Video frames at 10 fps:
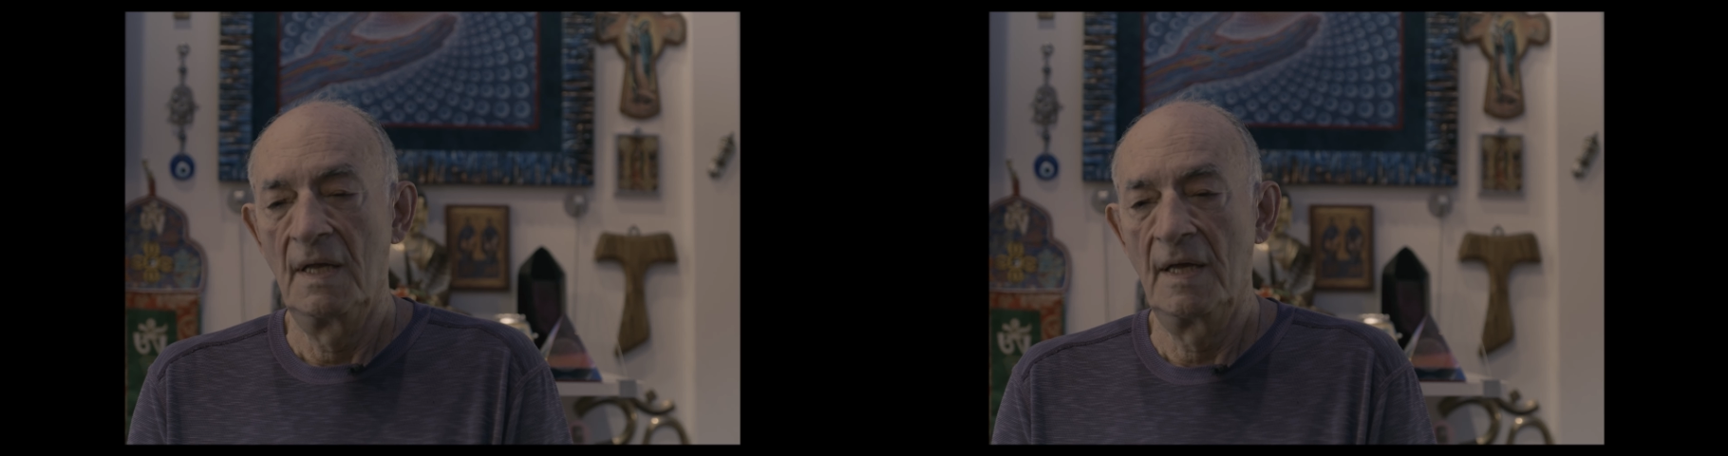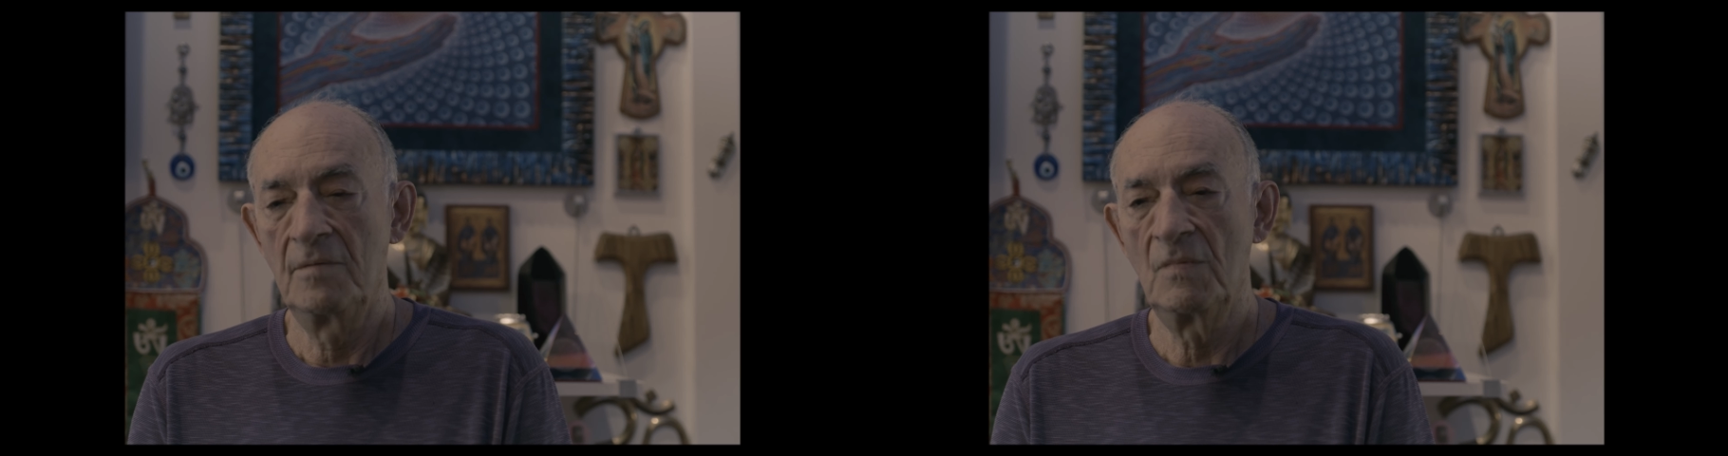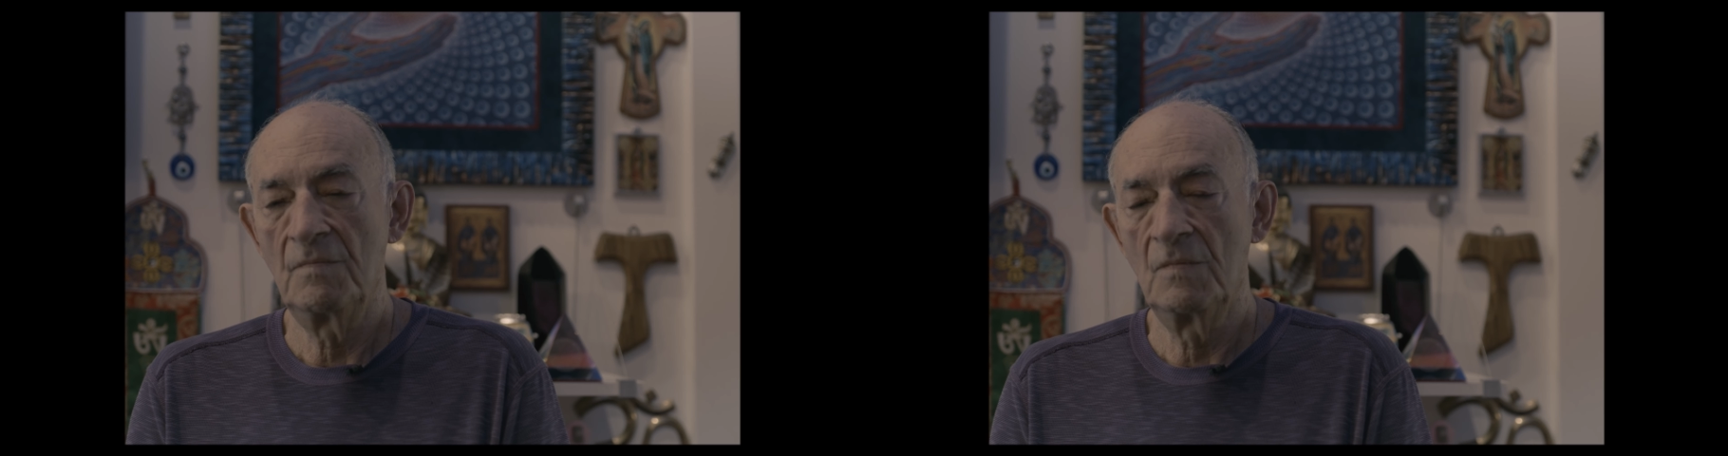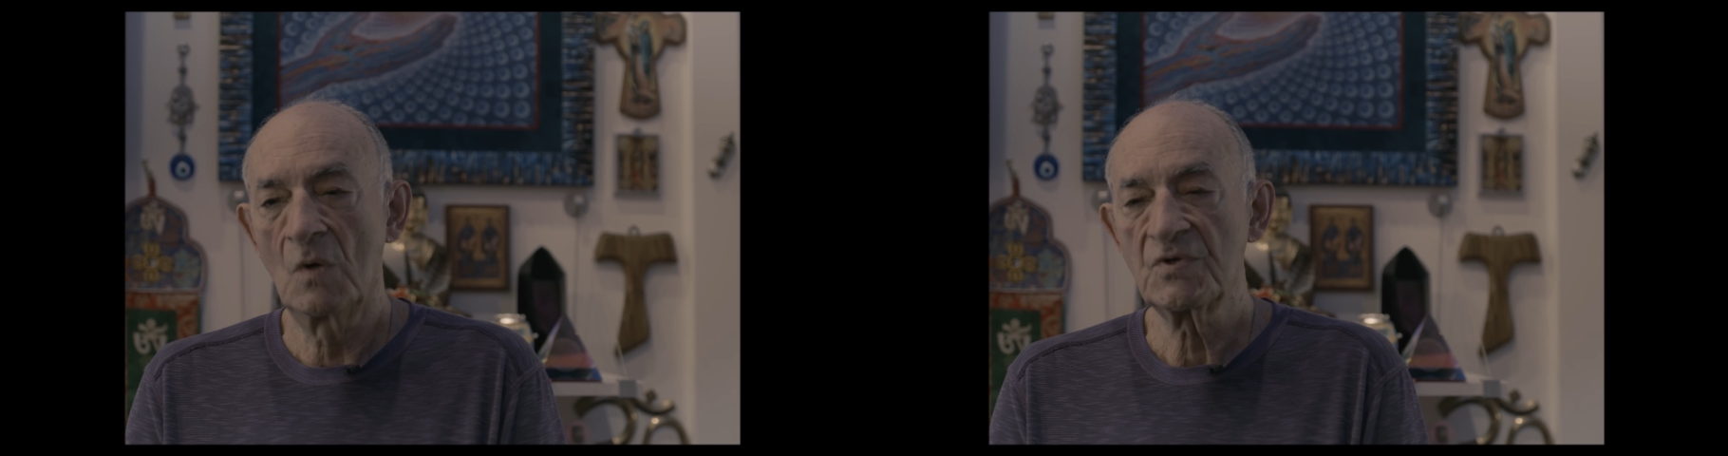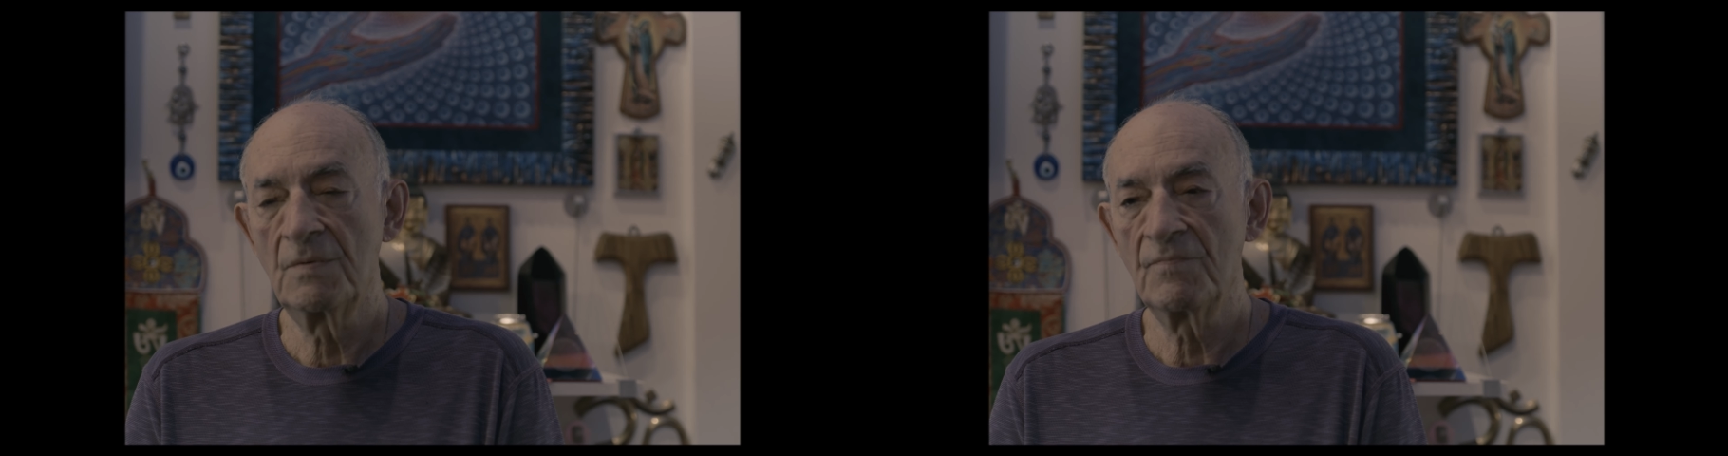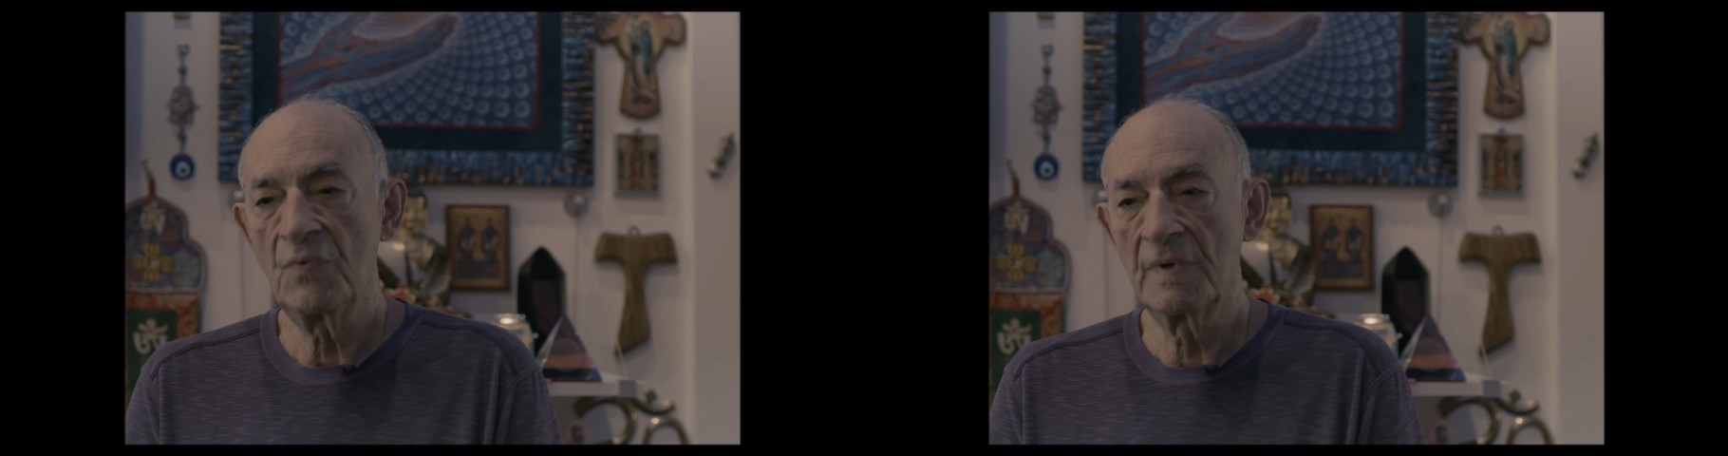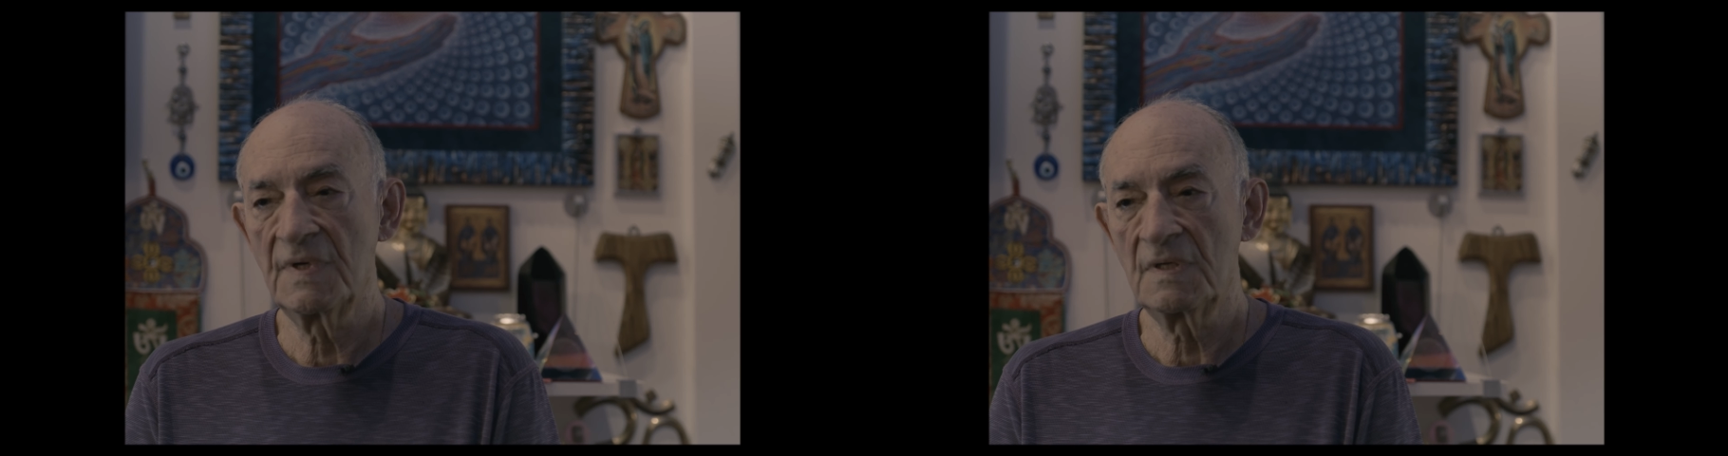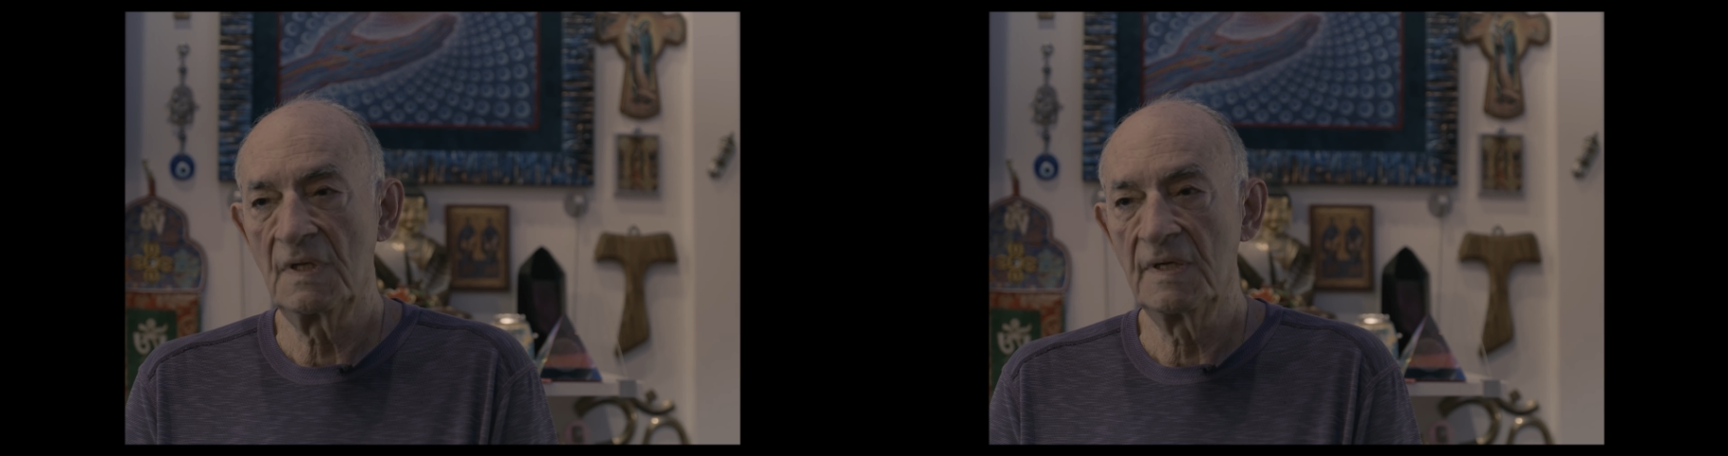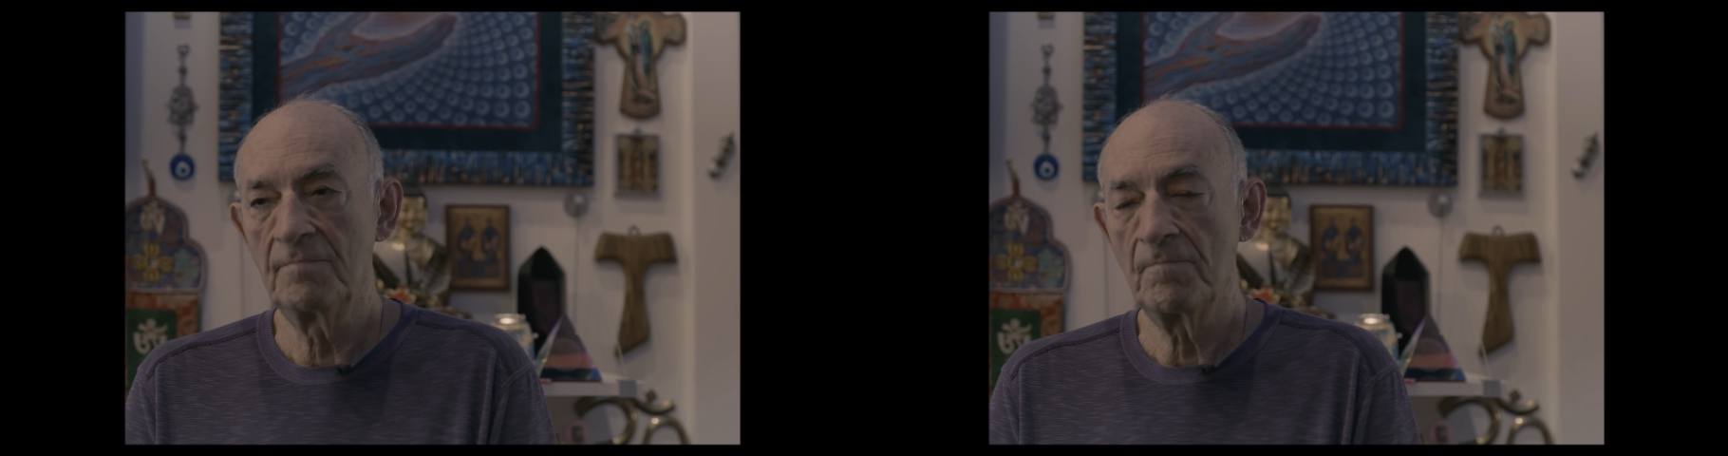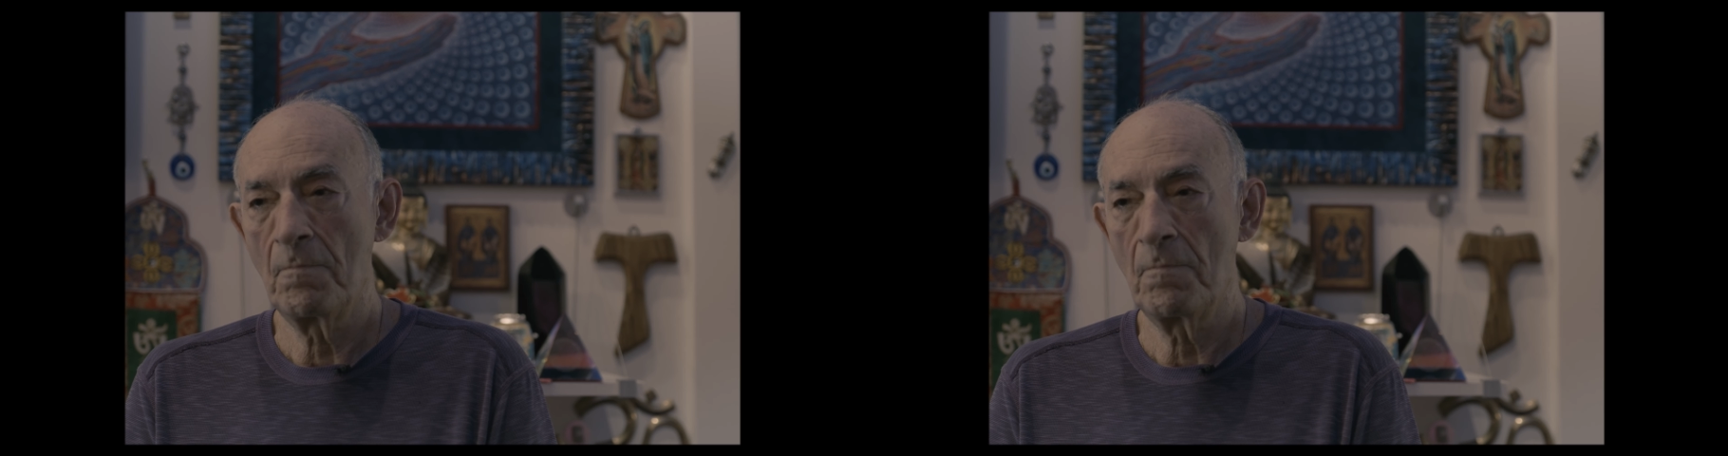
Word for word: And most importantly,